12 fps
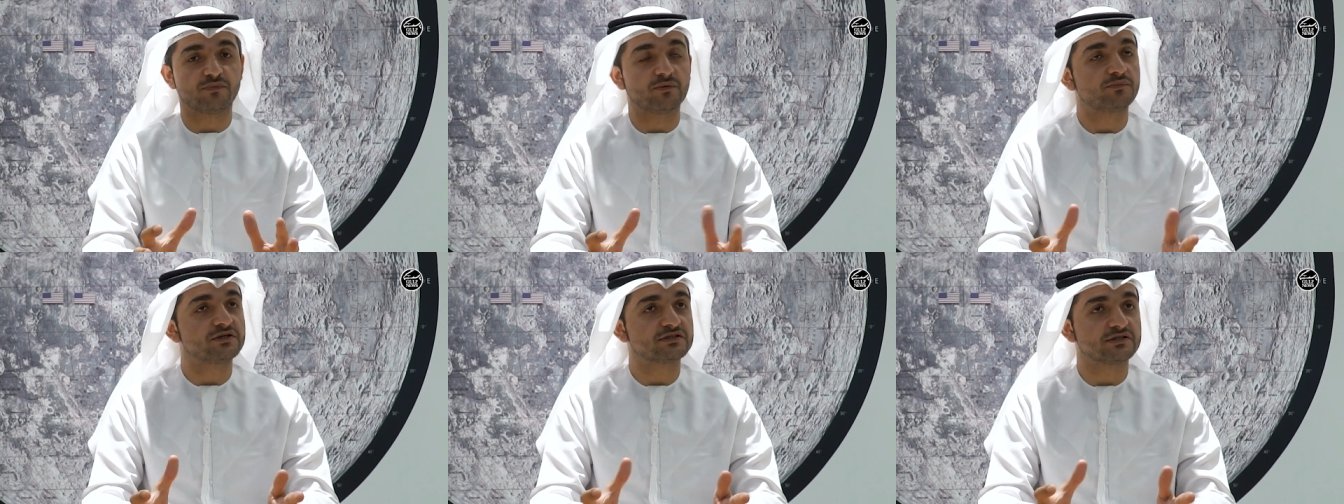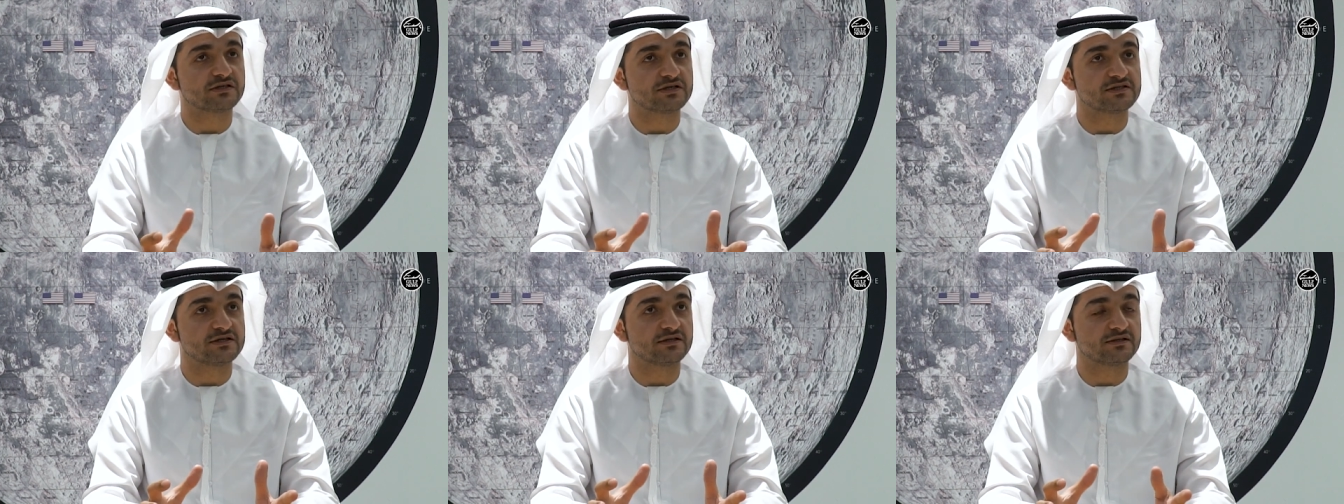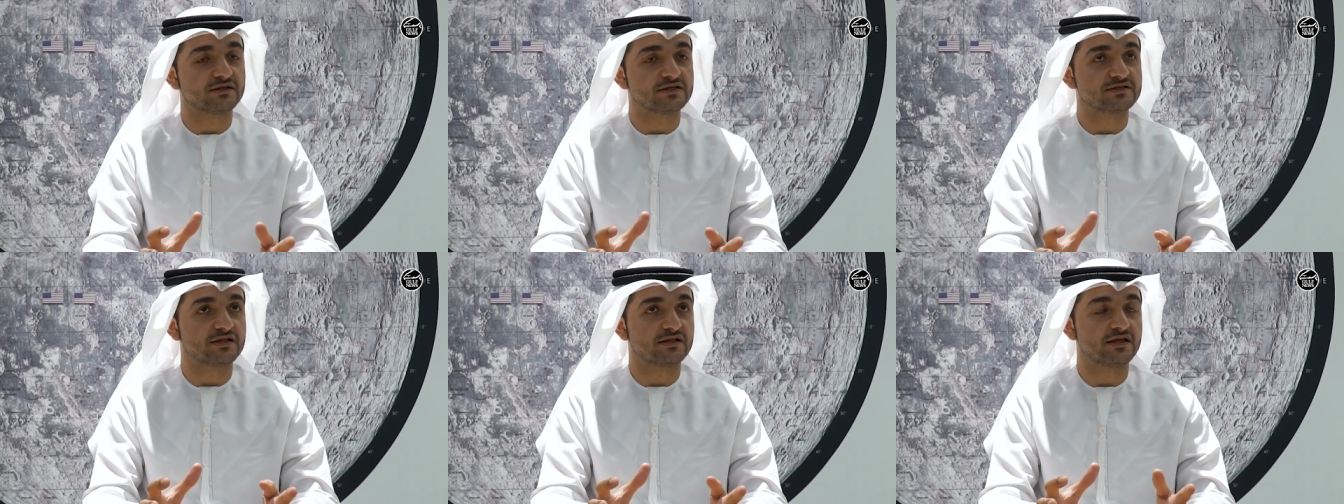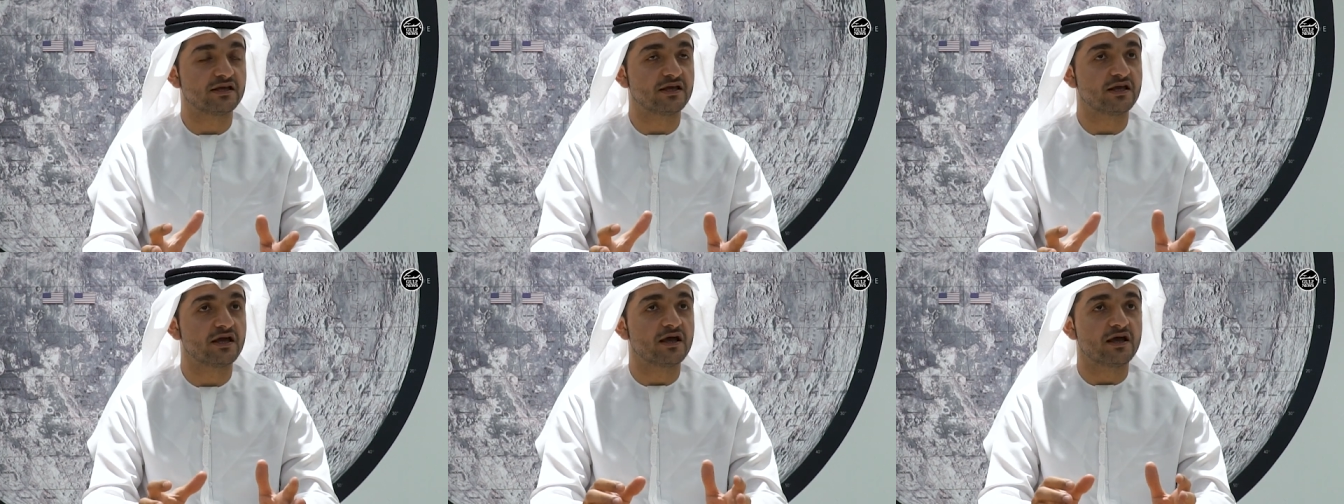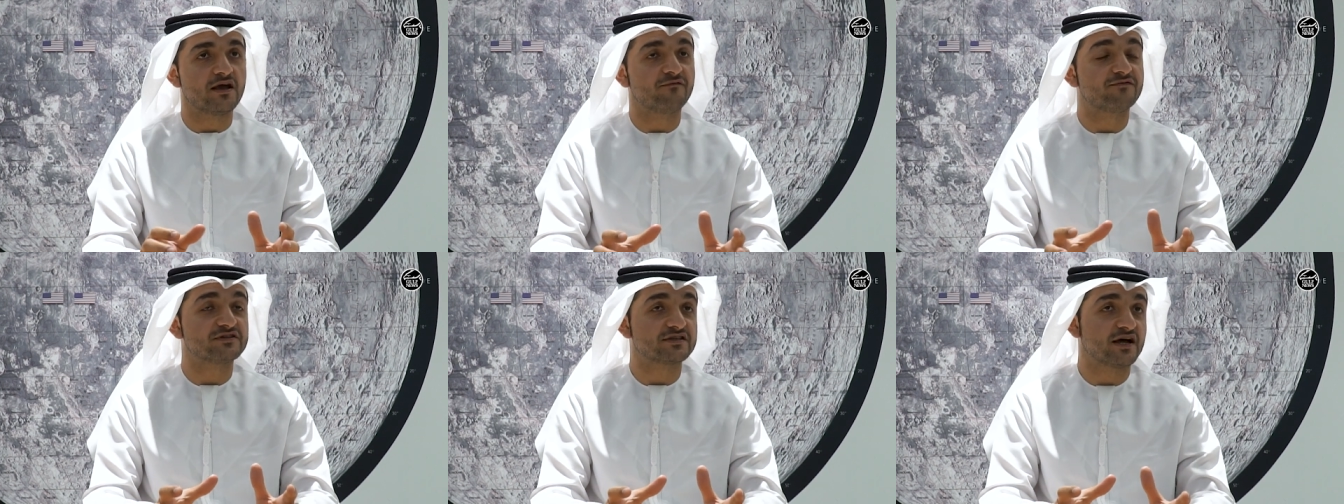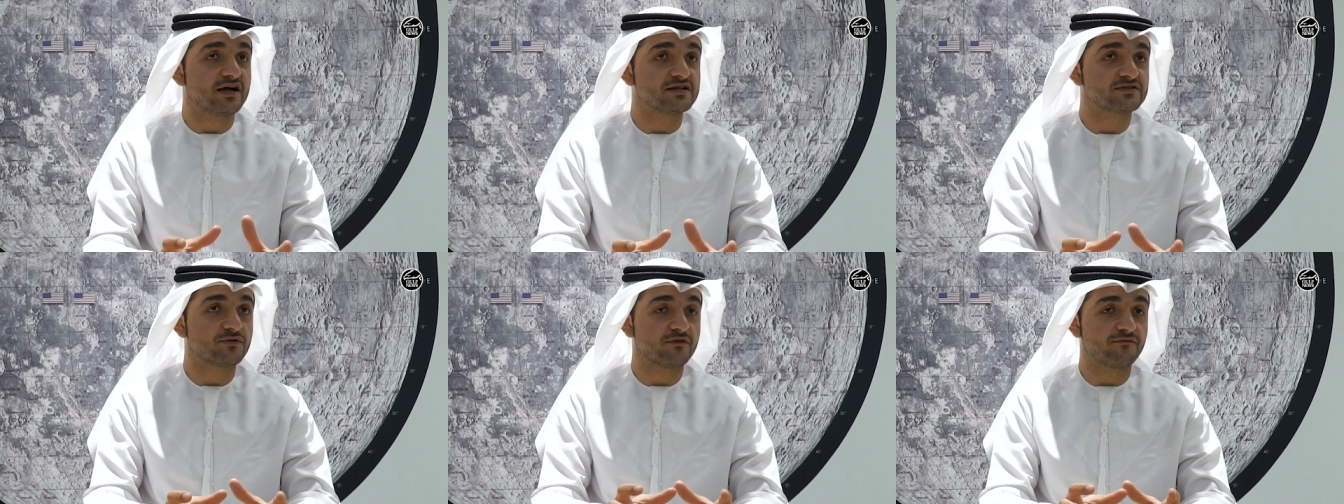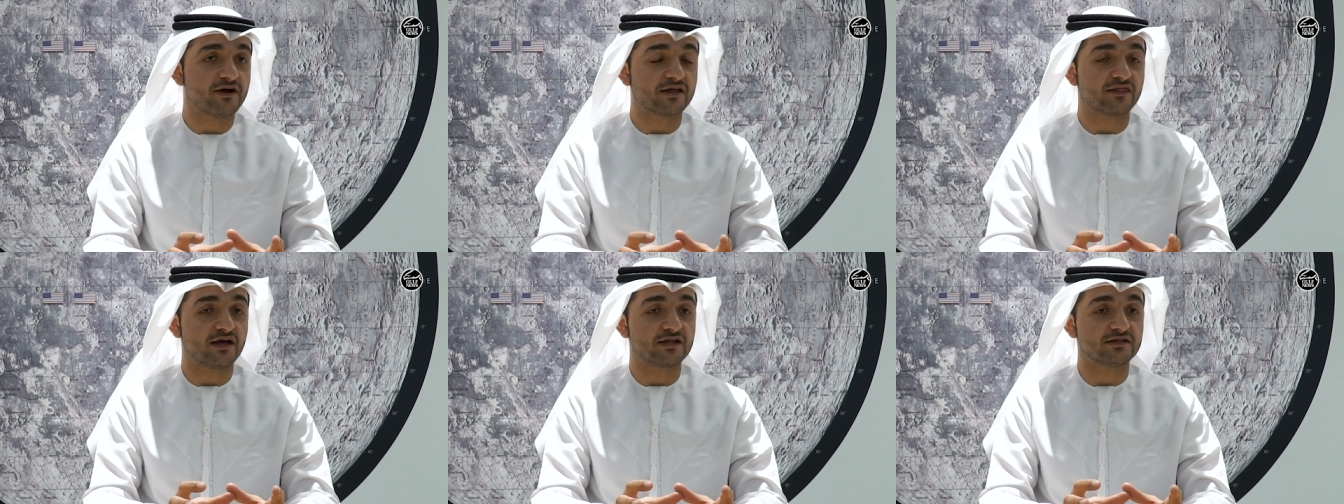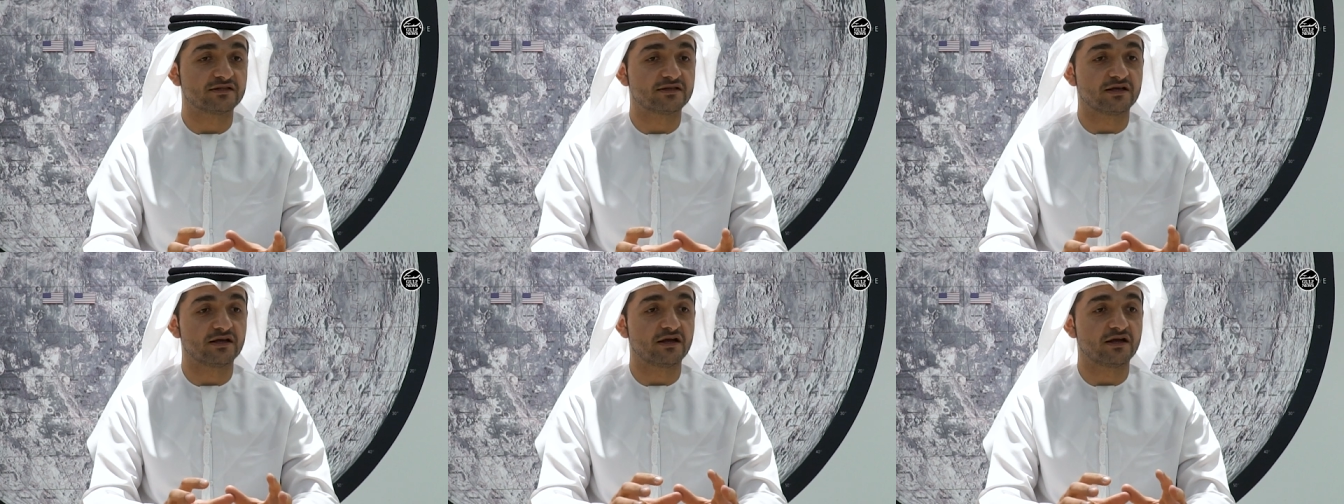published recently emphasized on the fact that